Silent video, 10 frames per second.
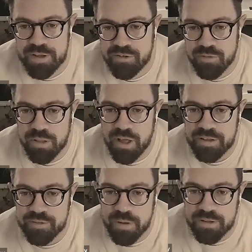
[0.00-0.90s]
potential
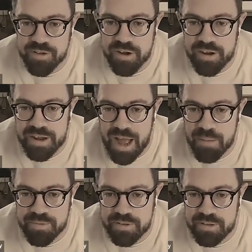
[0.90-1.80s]
blind spots or
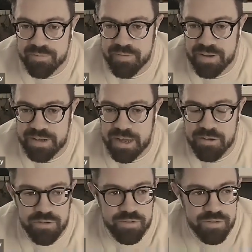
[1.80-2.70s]
gaps in the
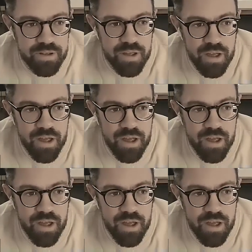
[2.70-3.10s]
investigations.